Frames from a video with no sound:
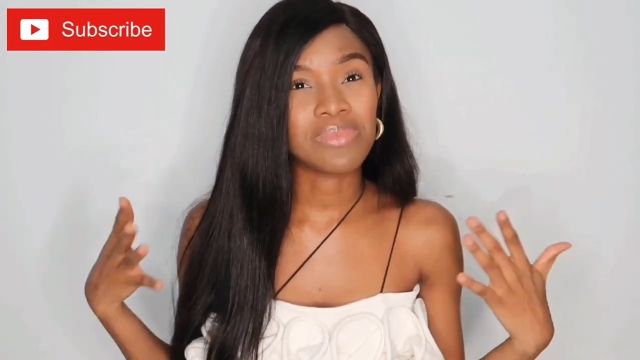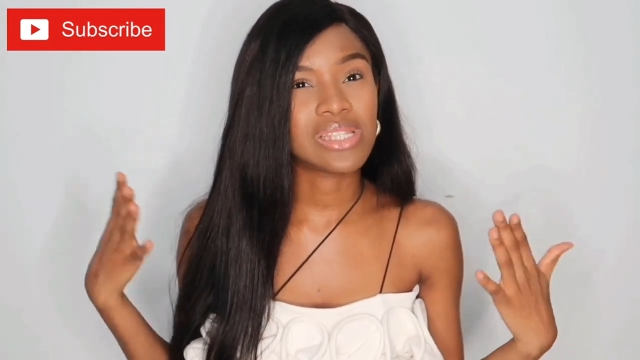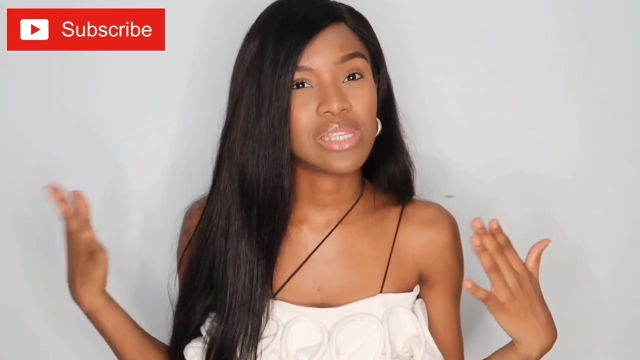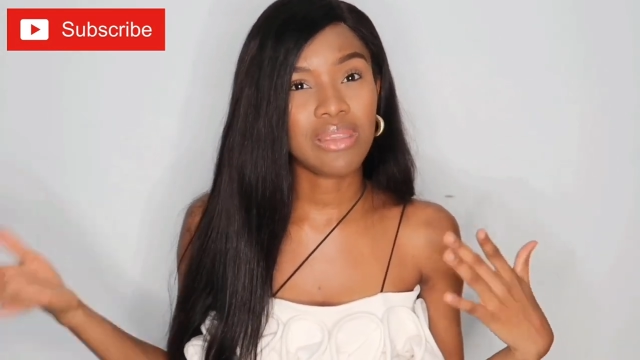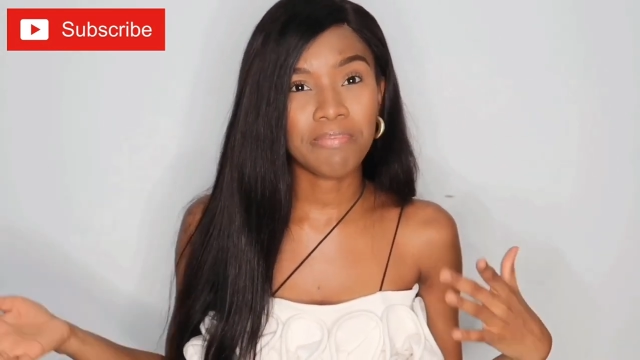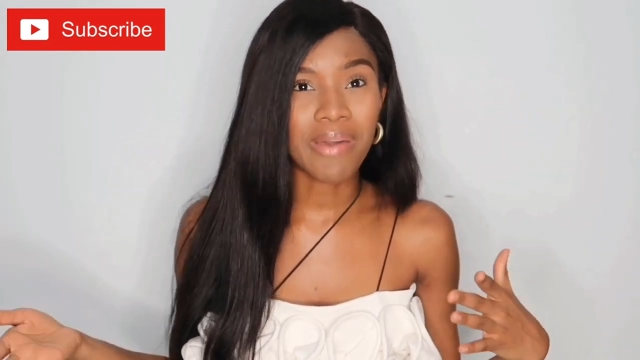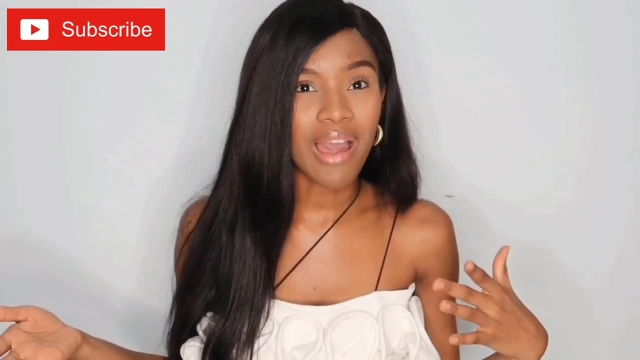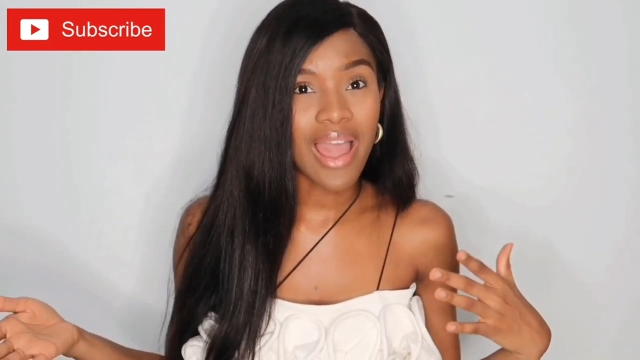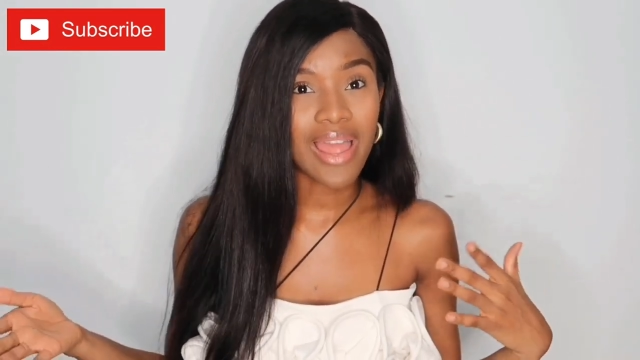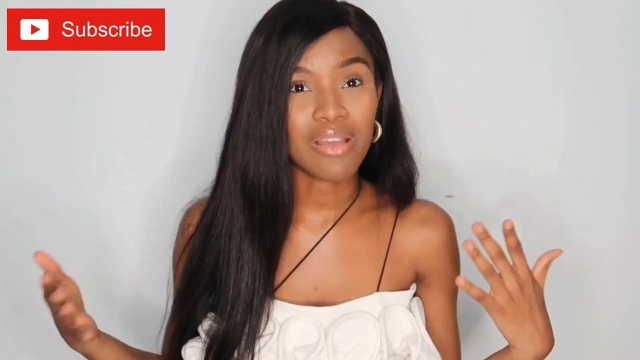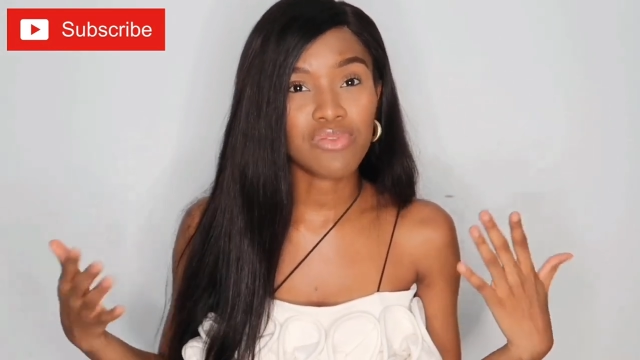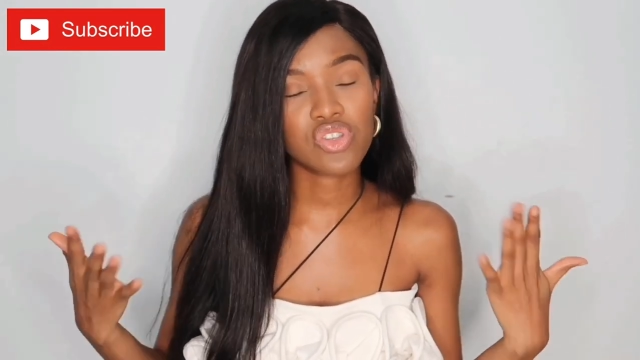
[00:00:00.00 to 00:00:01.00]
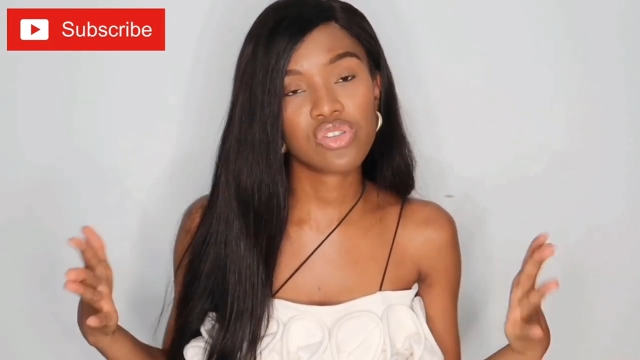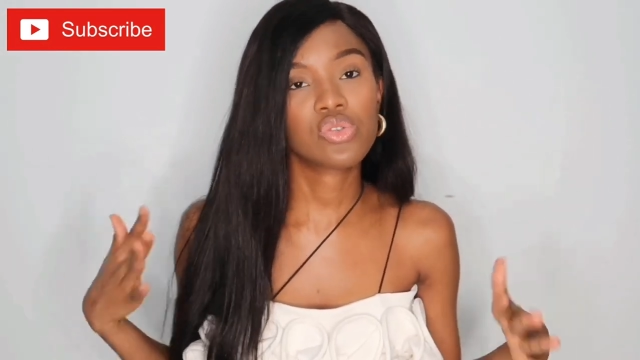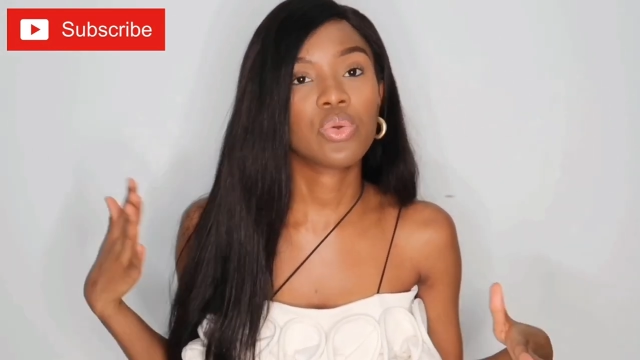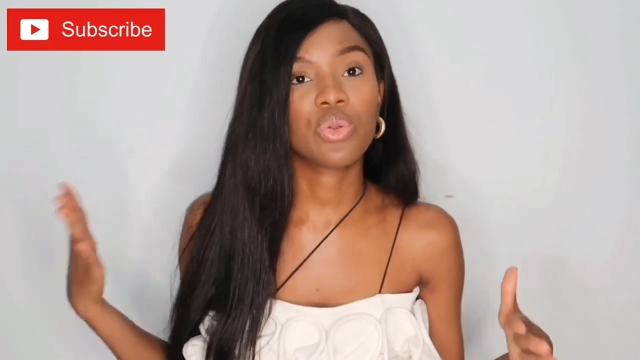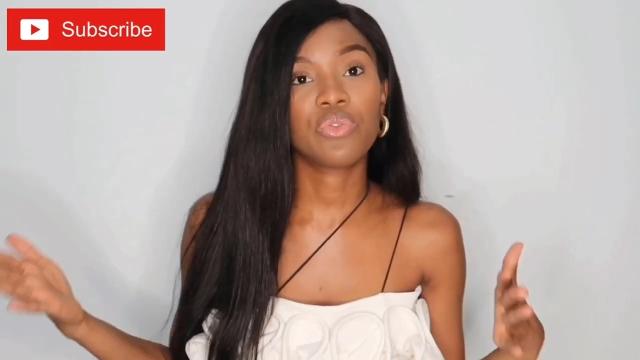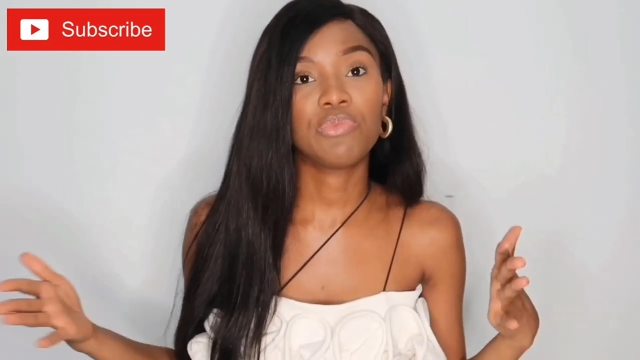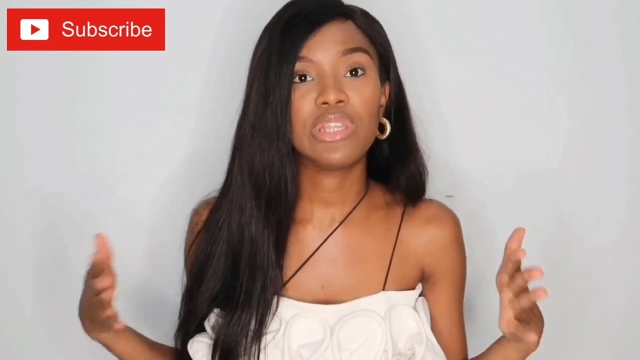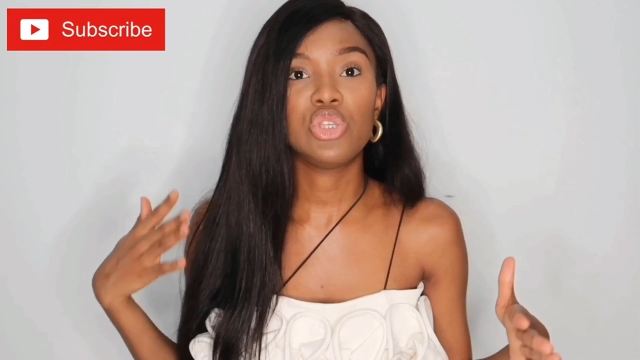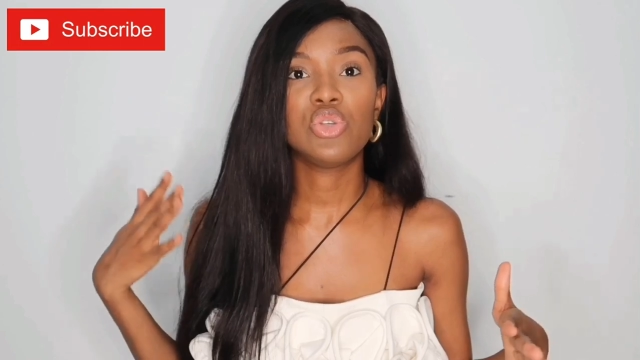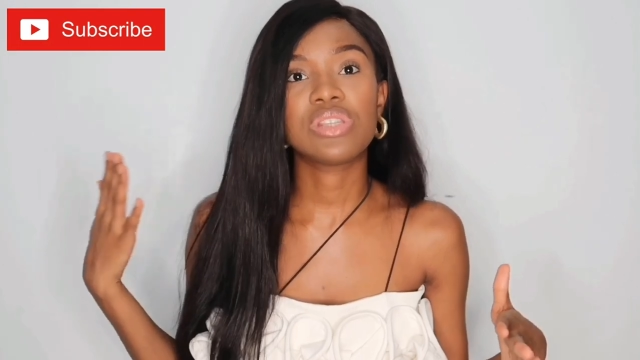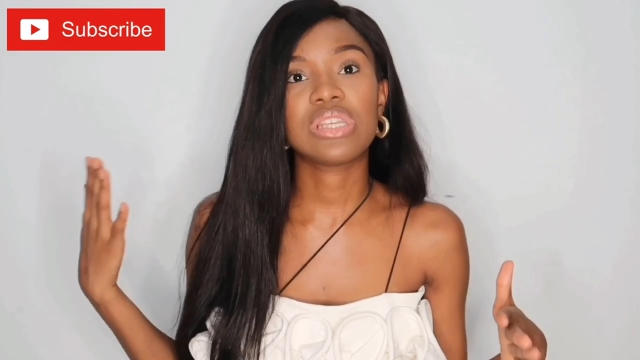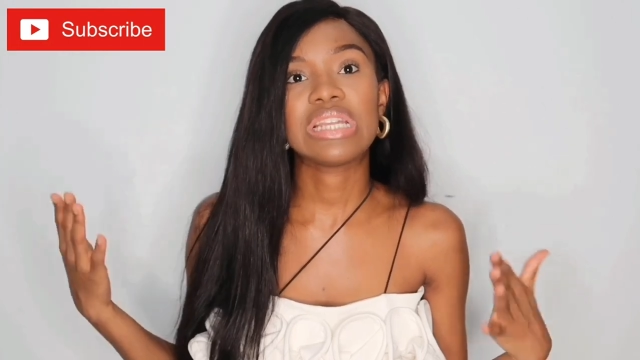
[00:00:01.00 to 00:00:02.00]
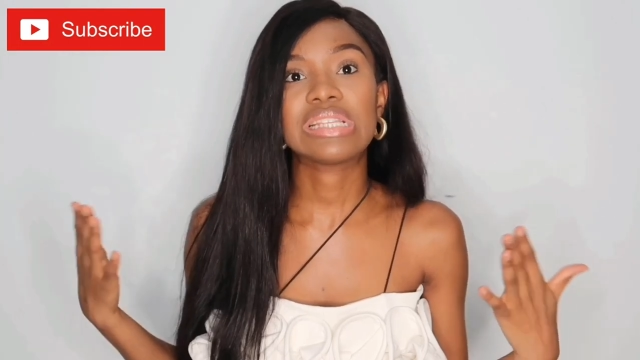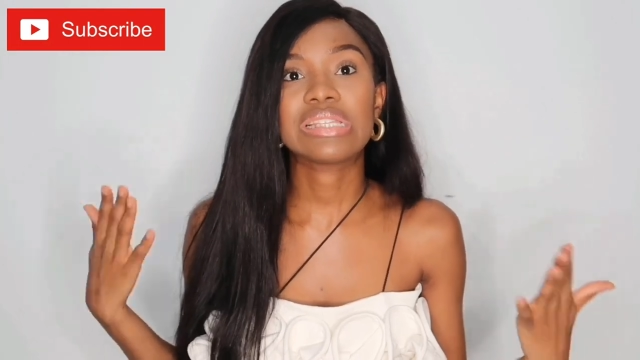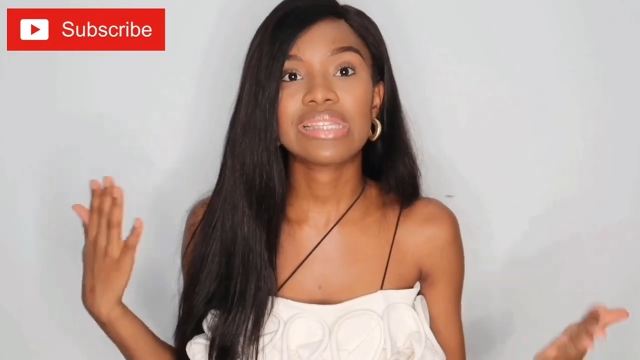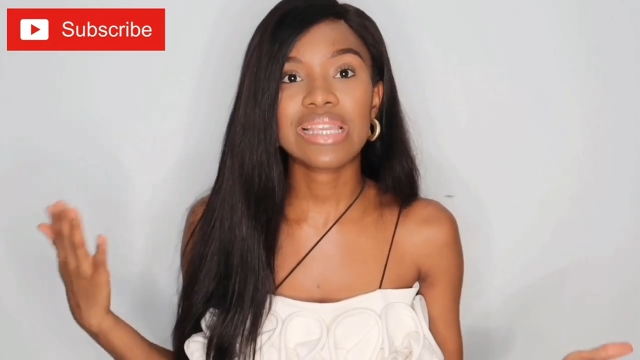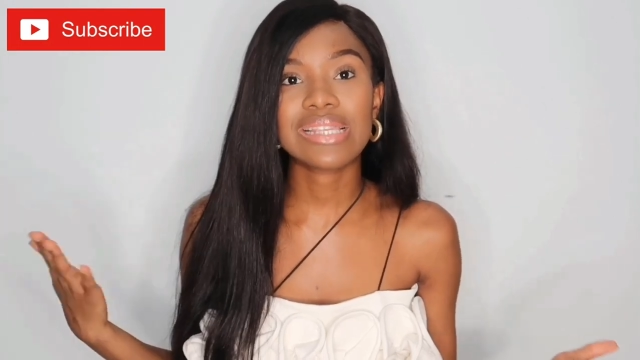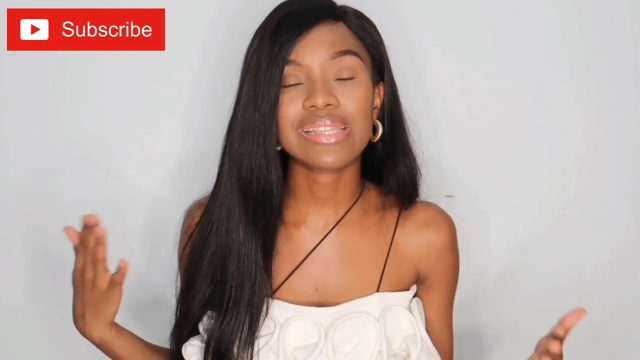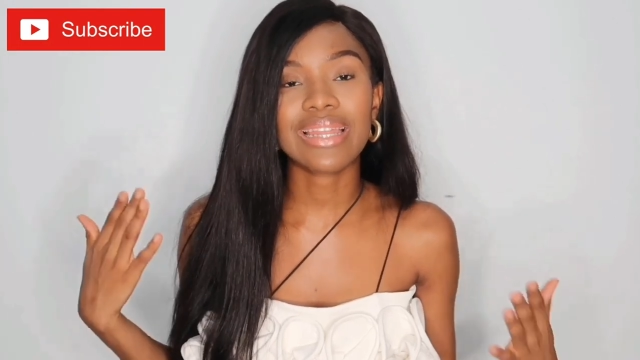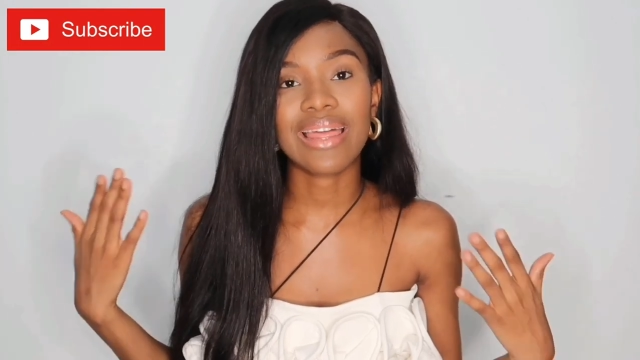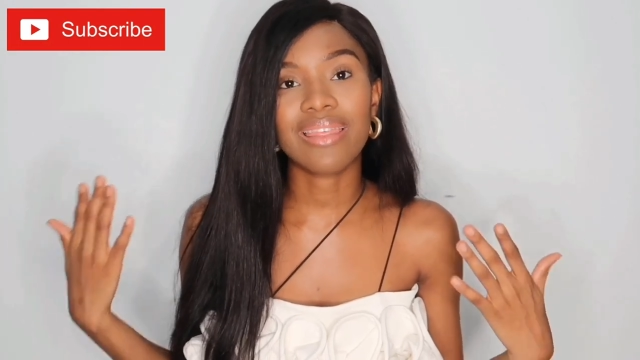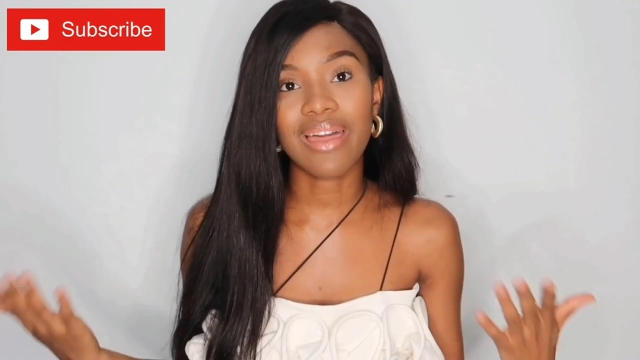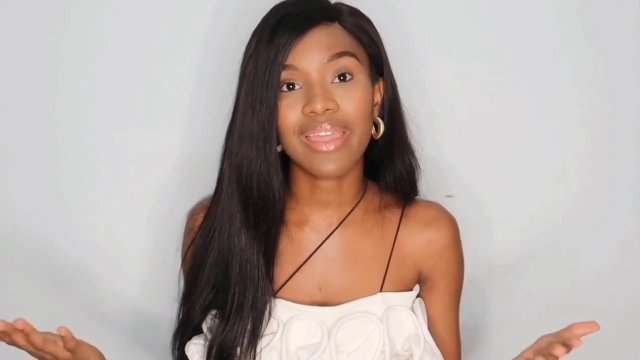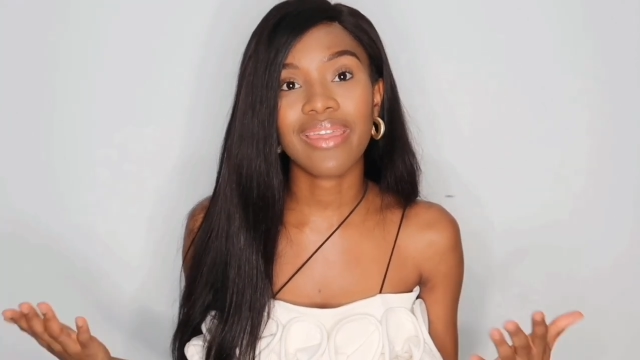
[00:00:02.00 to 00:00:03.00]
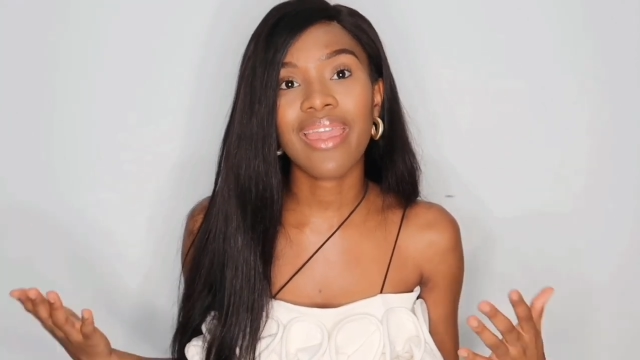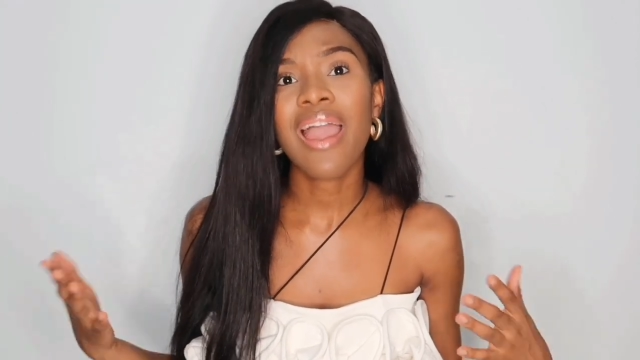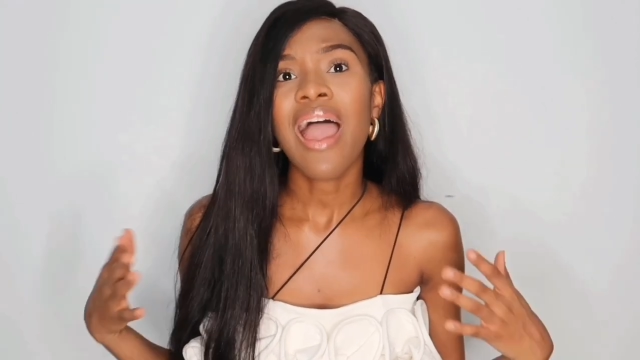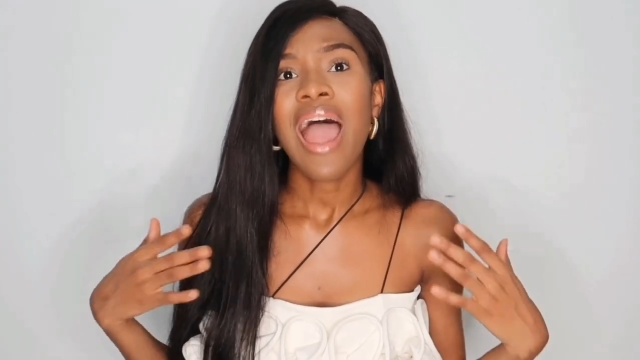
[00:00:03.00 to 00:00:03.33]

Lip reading: Dima and I've just sort of been using it since and I like it.